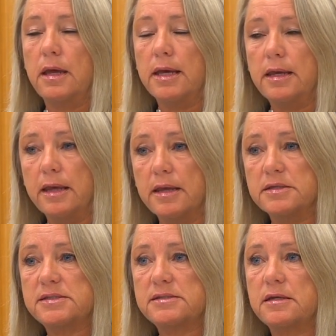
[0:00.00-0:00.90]

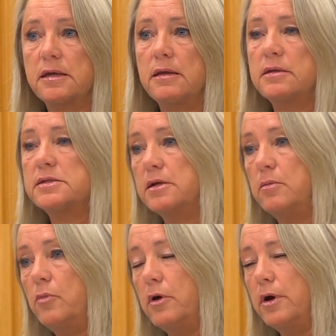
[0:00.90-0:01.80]
against
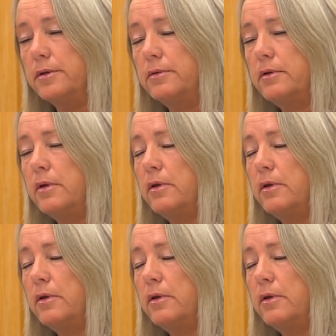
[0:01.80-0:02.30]
someone